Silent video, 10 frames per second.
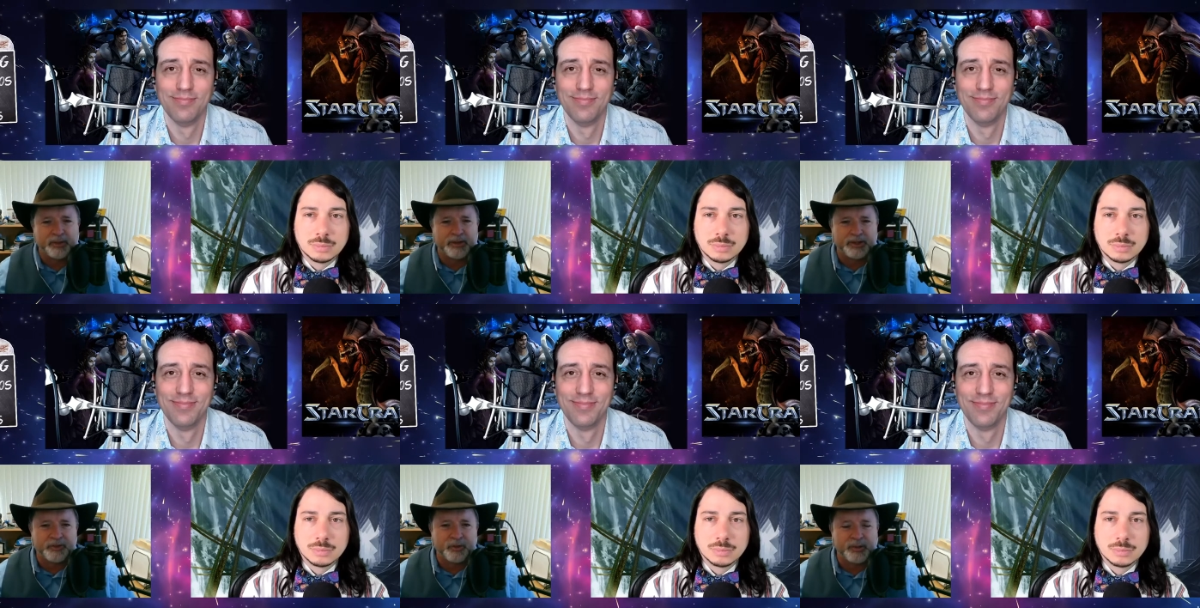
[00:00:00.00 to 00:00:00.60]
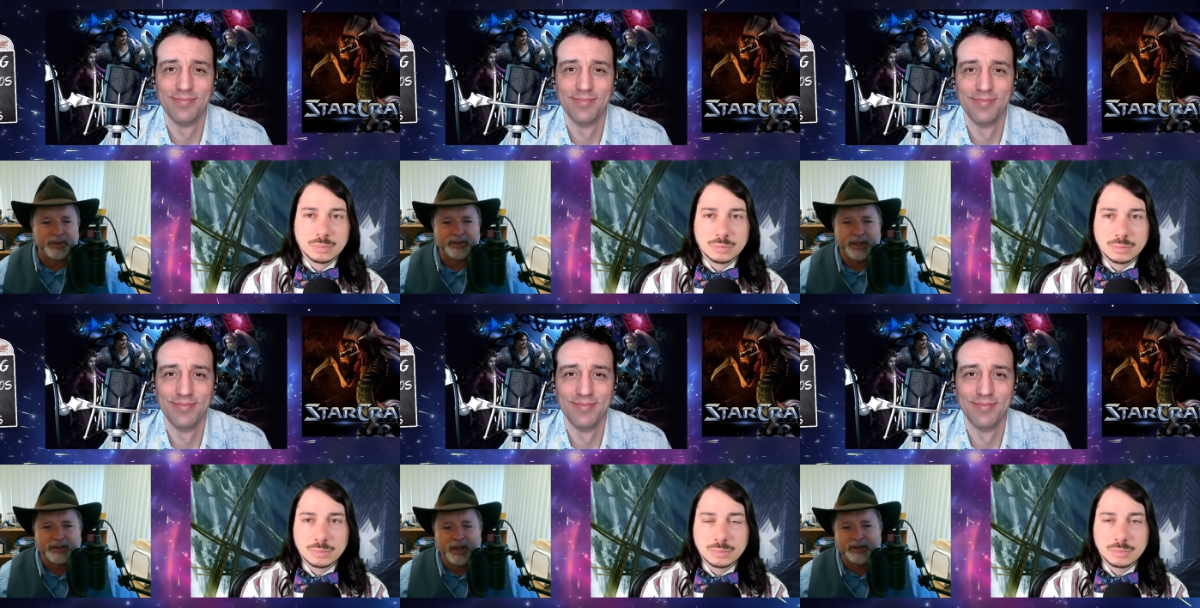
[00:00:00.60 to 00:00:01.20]
Speaker 1: abilities are really
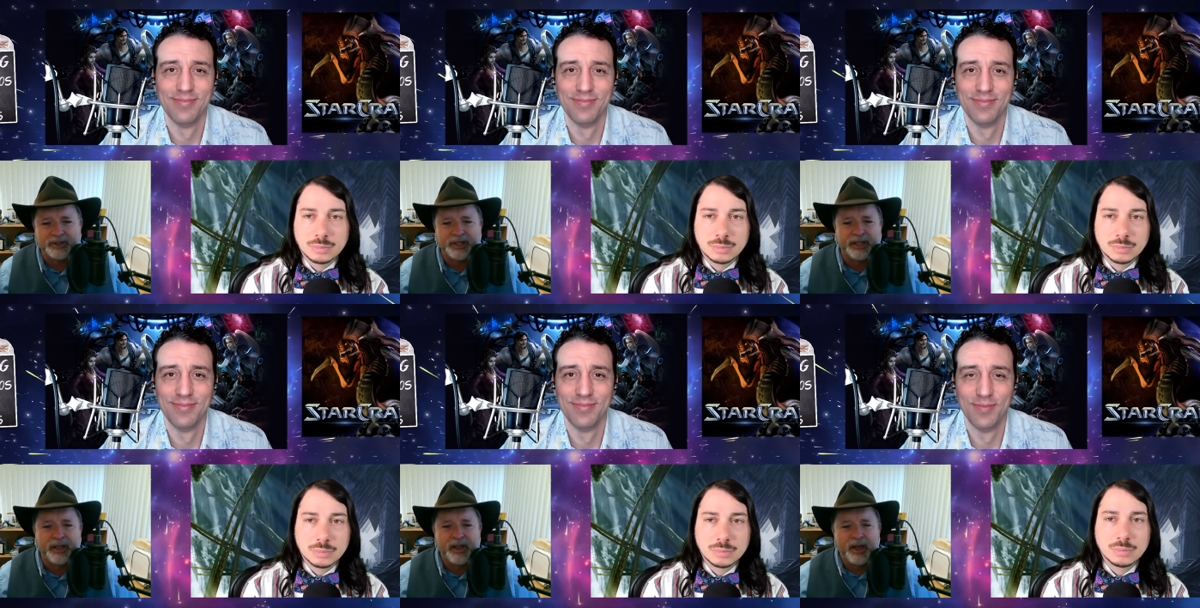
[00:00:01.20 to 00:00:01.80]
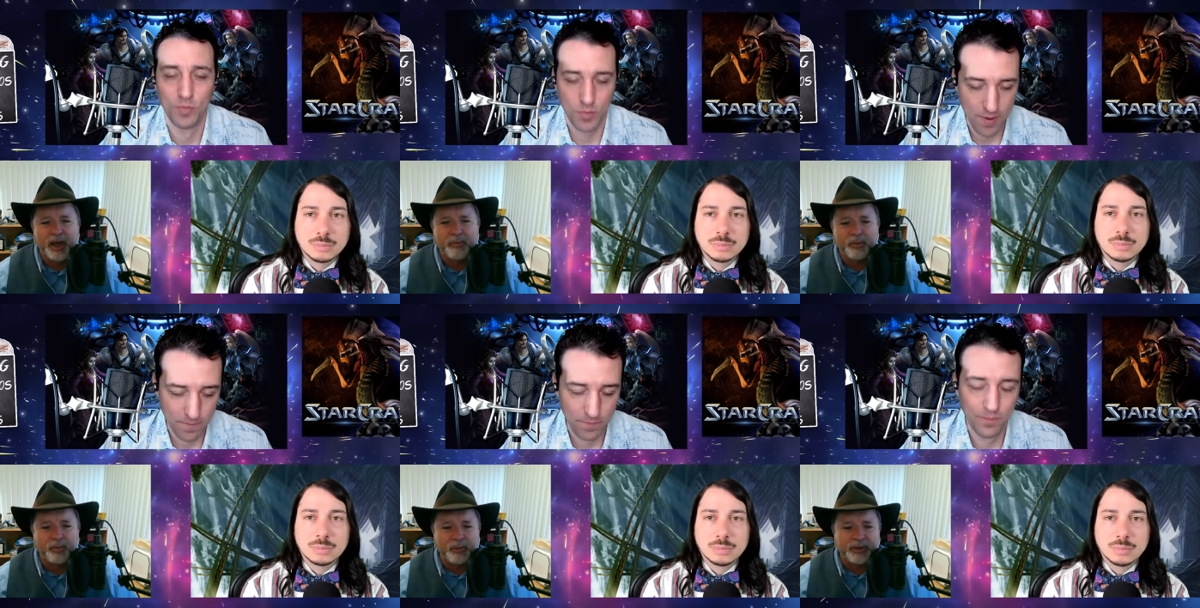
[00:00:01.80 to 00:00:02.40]
technology. Um,
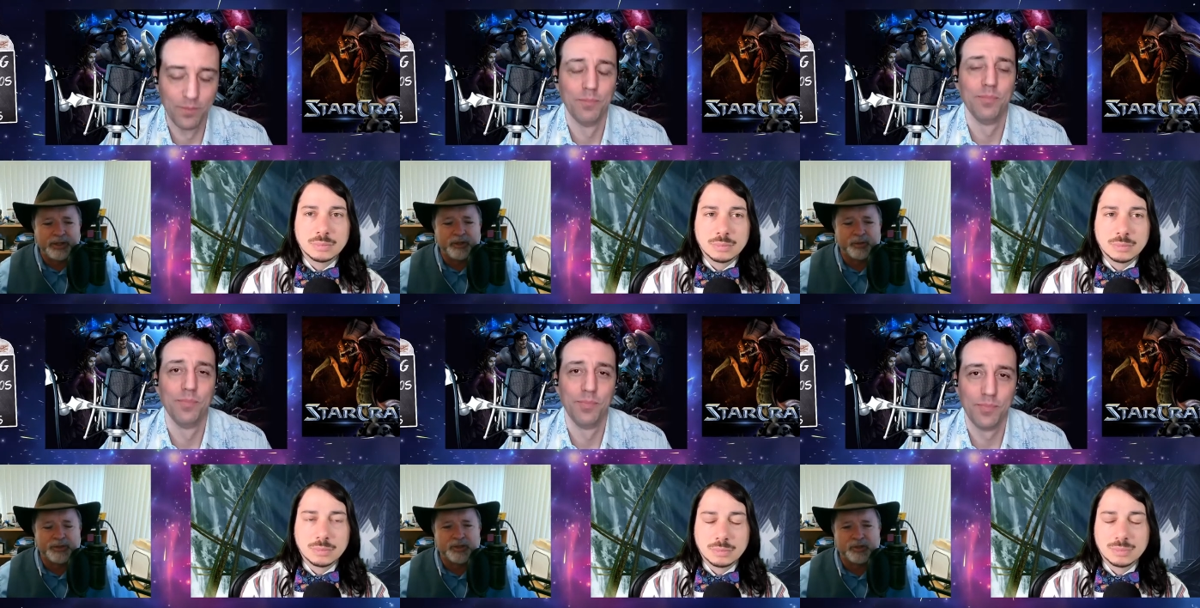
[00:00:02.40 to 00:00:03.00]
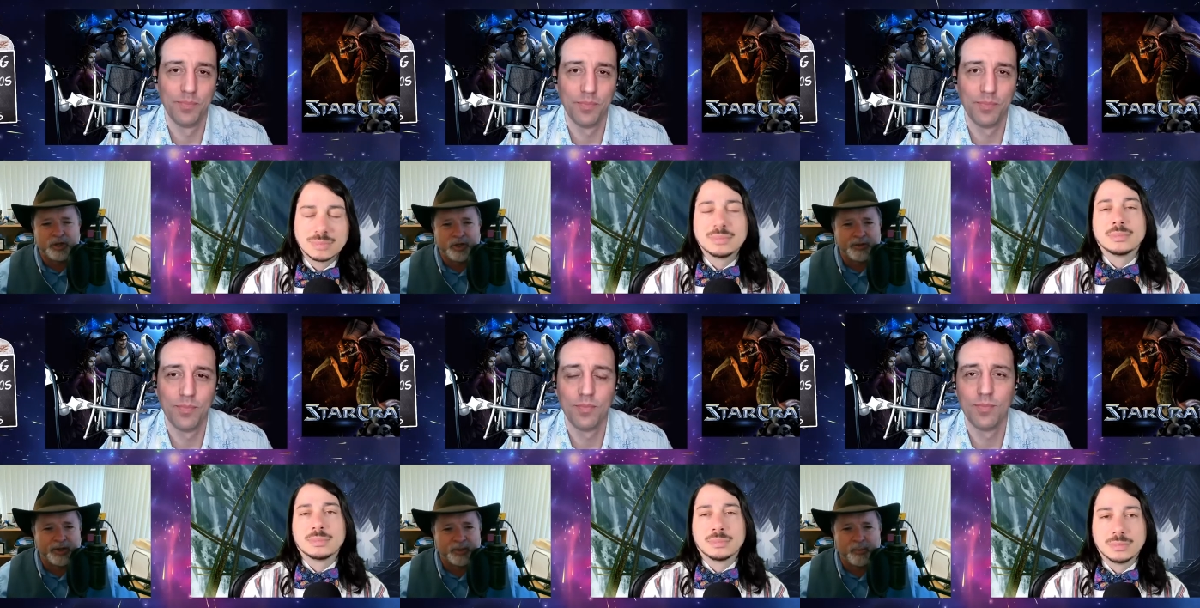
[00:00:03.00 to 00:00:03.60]
what, what do you do with the
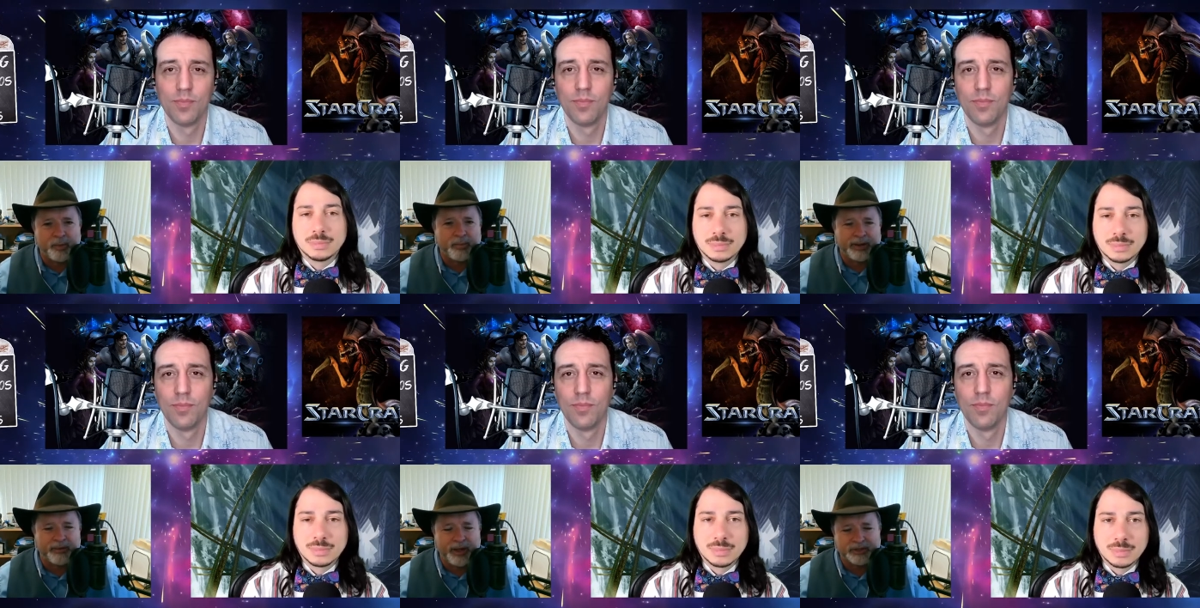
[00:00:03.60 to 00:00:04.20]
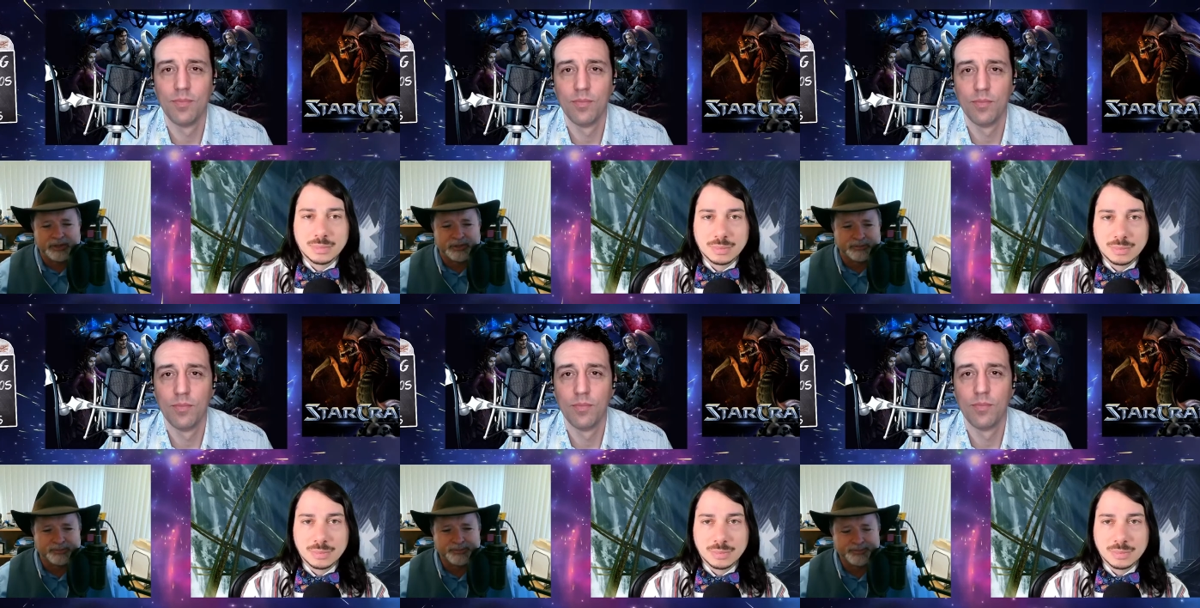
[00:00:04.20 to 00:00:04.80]
Zerg that are more
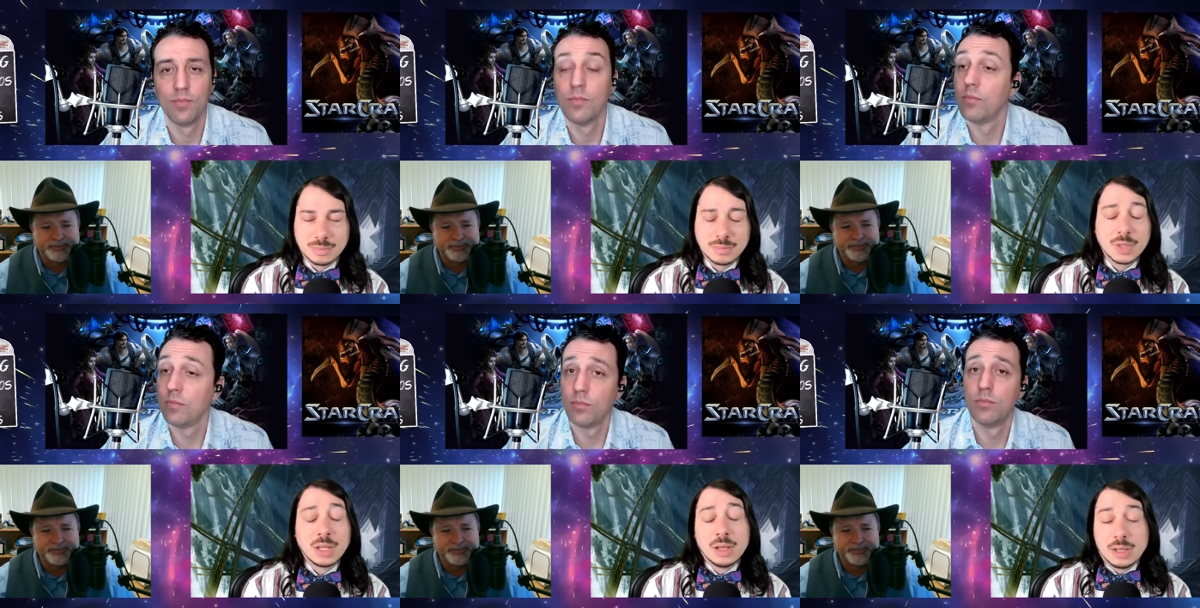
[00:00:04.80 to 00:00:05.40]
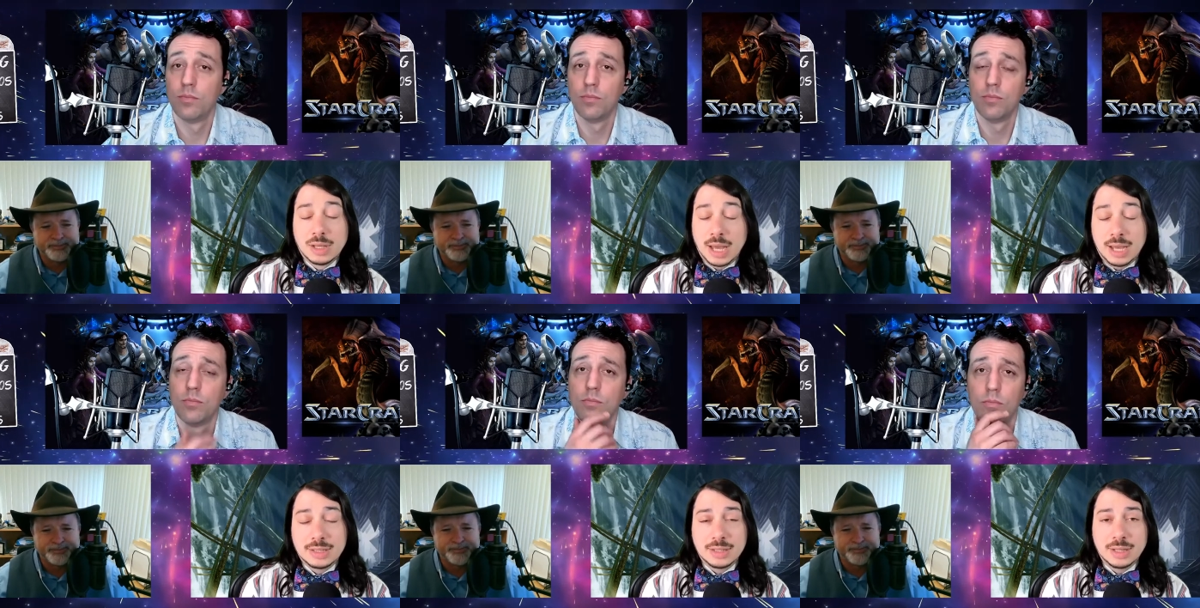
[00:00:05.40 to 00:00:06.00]
biological?
Speaker 2: Mm-hmm.
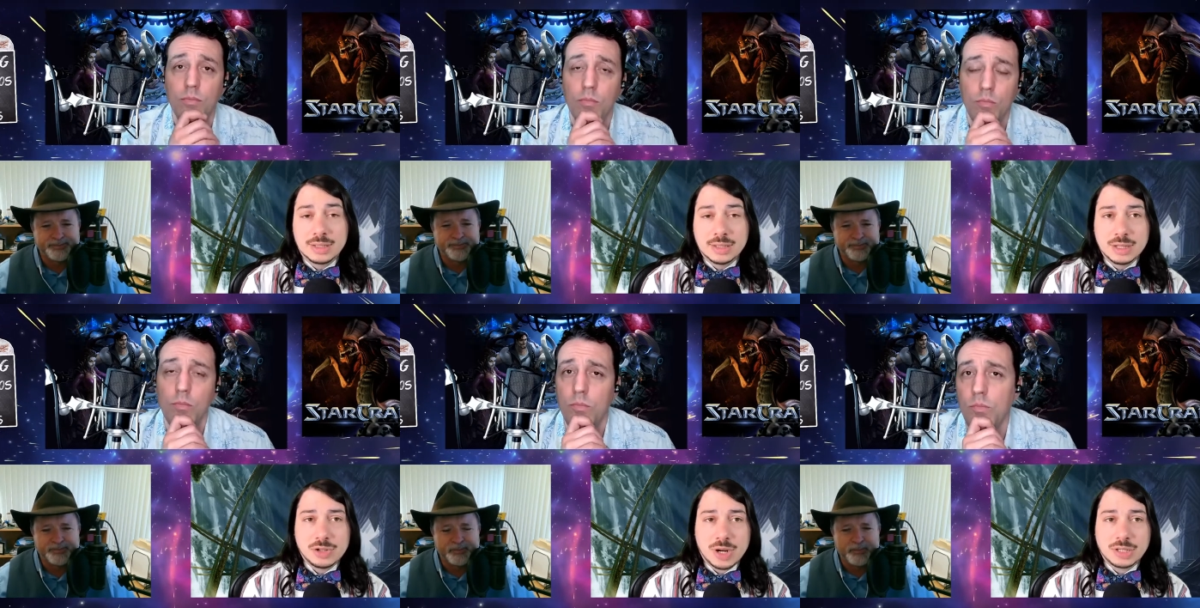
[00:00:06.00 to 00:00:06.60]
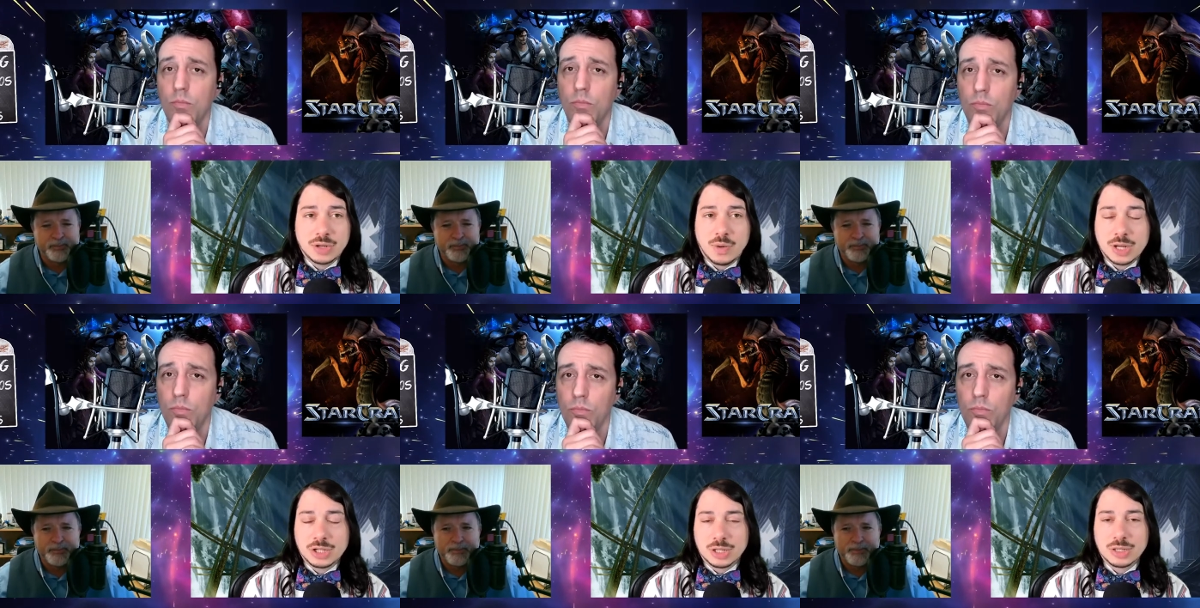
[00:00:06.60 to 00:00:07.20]
Yeah, it's it's an interesting
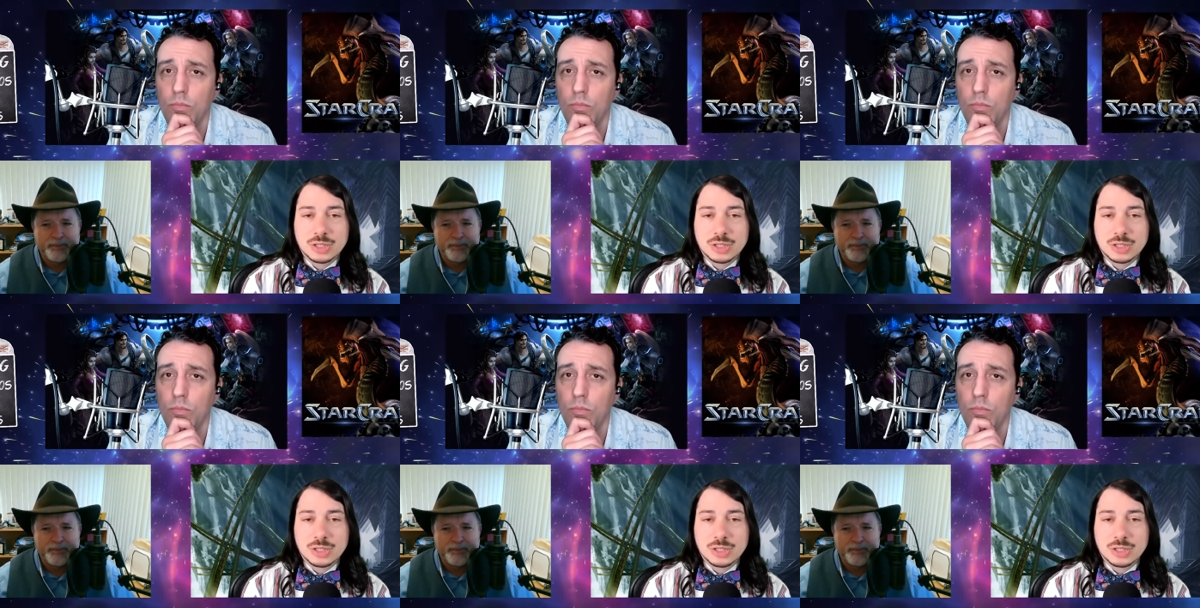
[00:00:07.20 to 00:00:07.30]
question